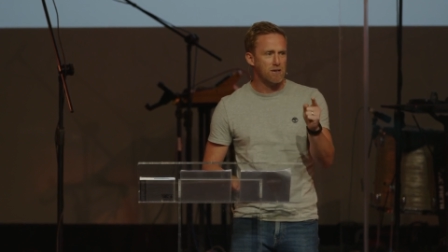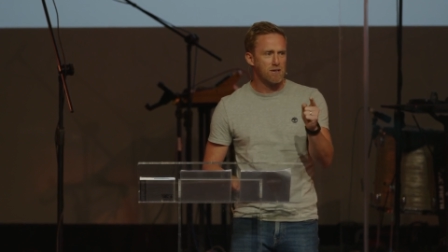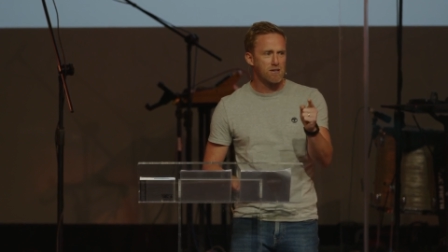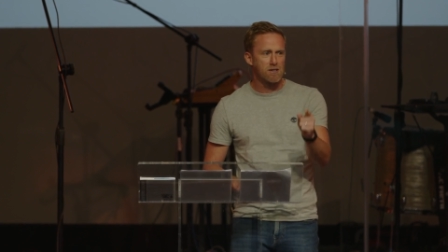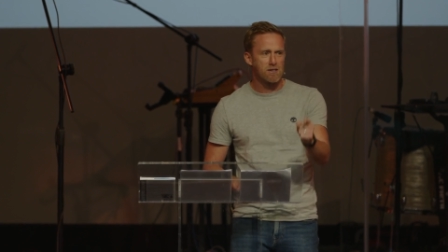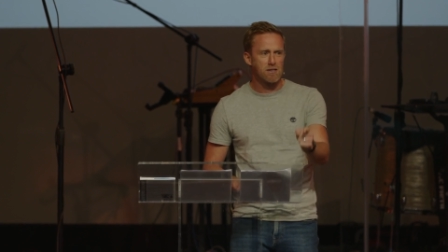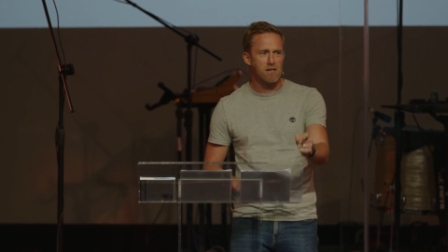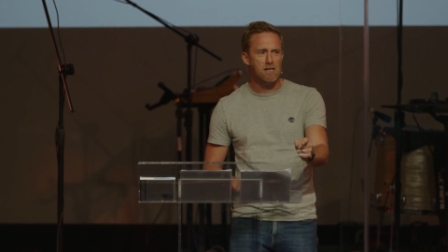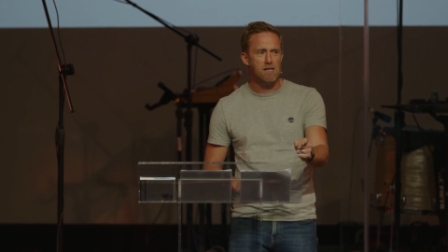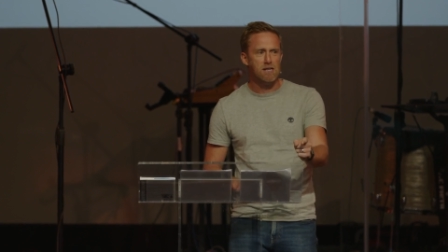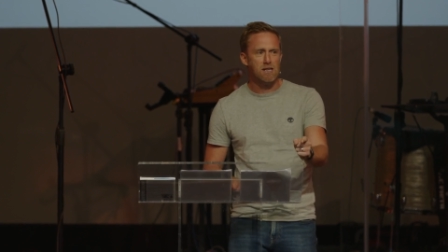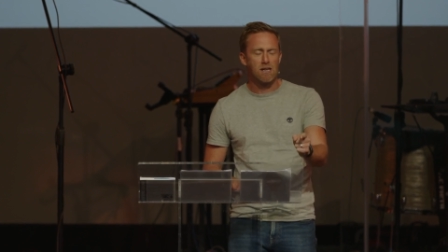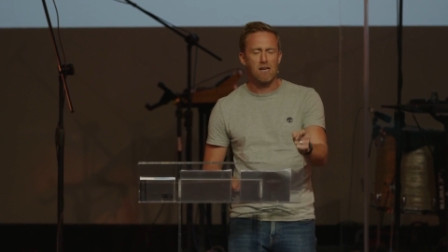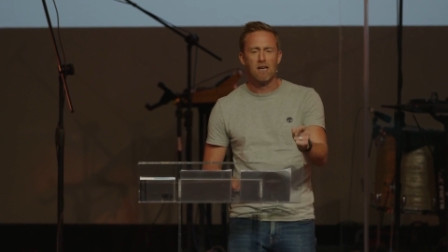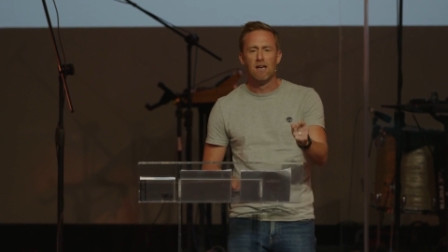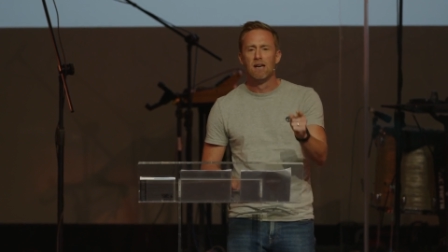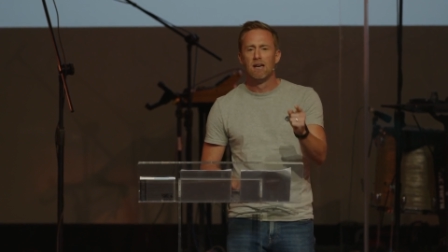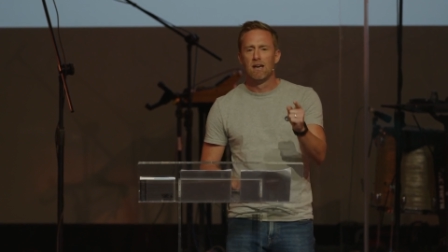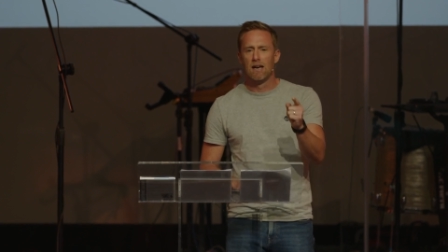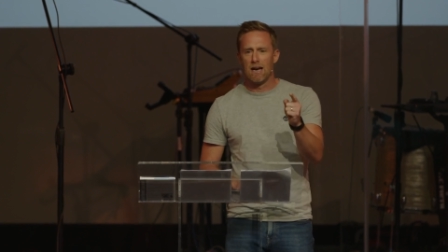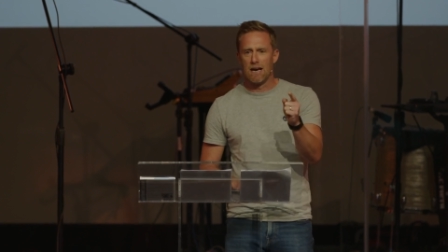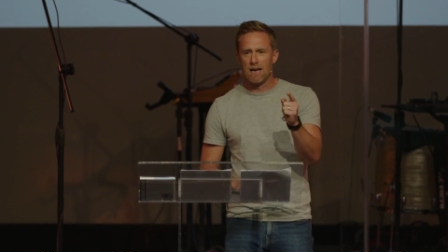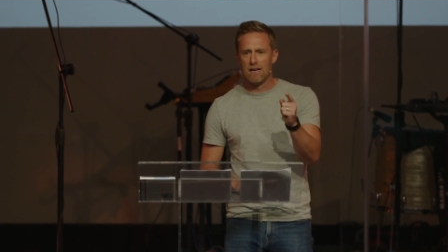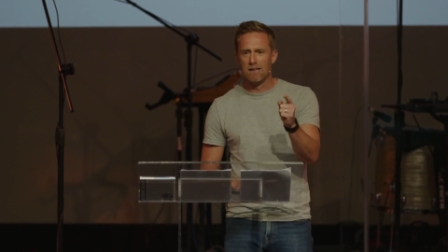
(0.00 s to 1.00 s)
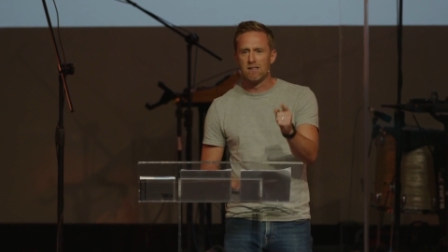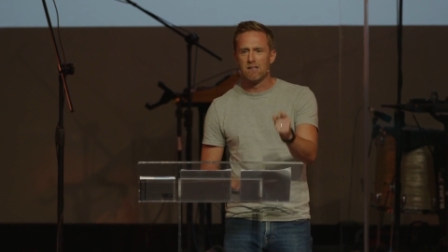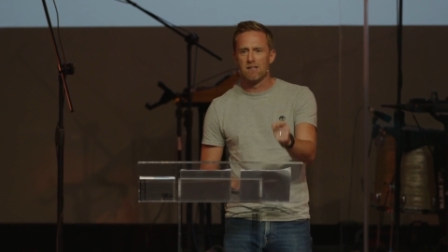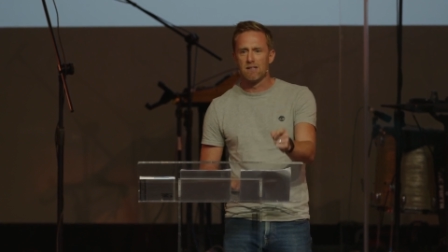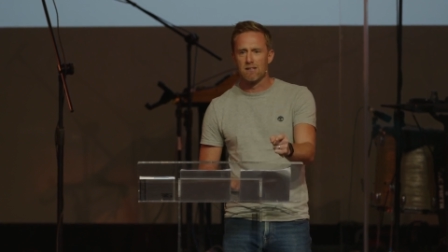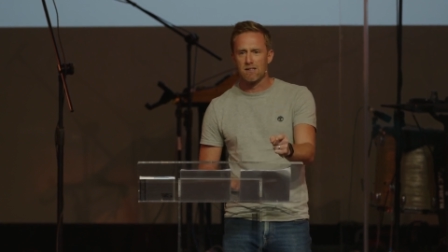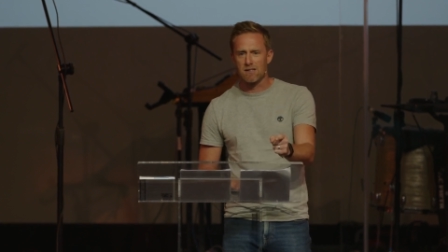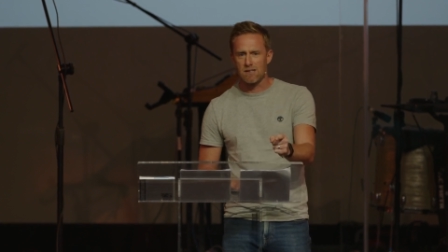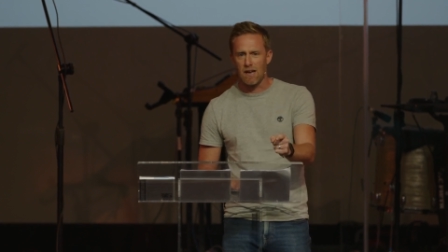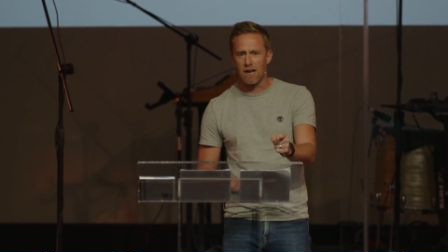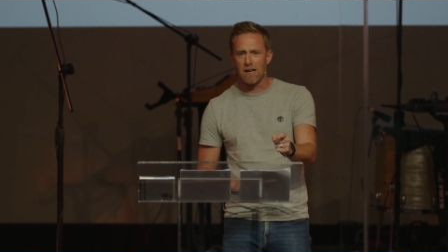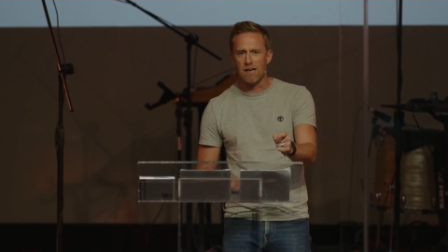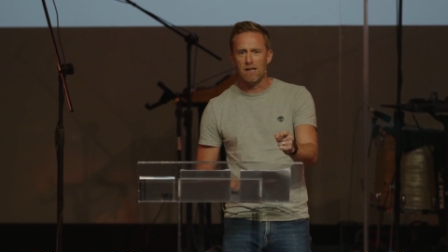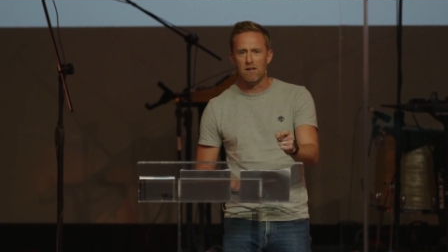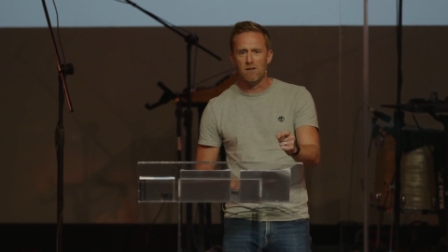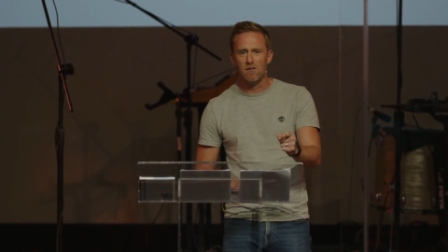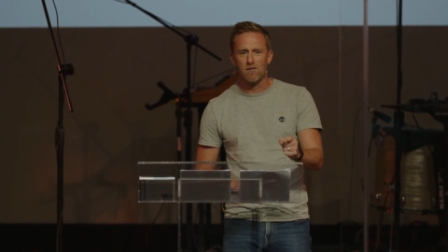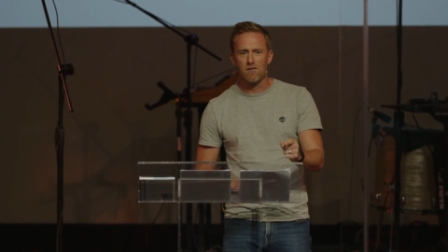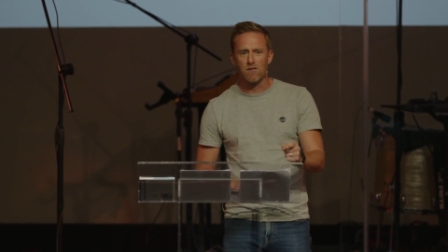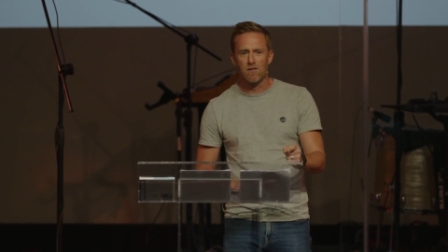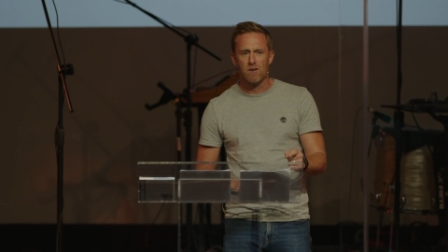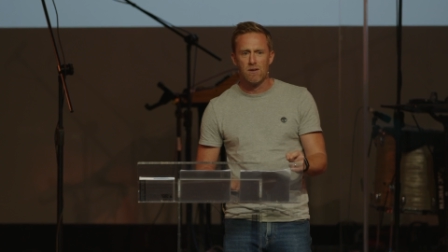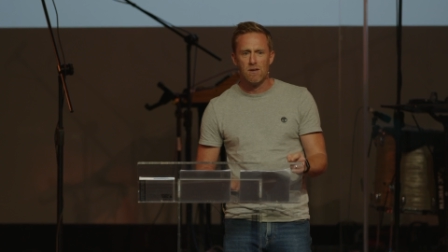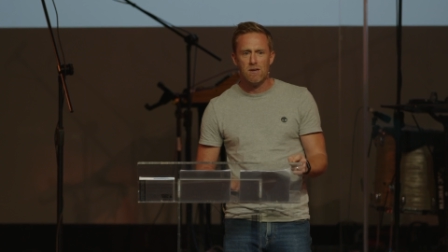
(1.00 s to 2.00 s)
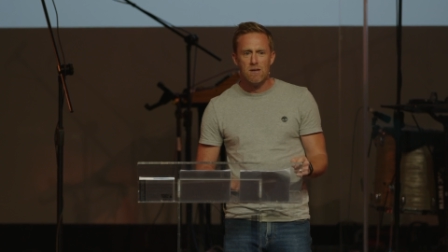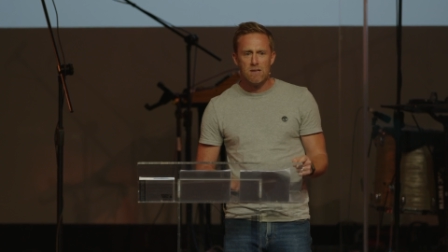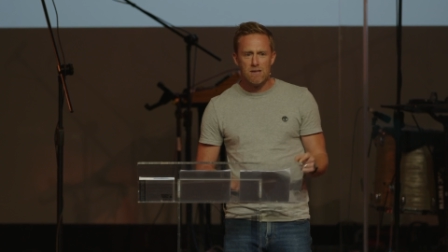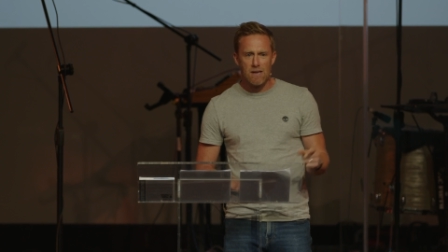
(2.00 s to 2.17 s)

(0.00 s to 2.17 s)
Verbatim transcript: and seek and to save.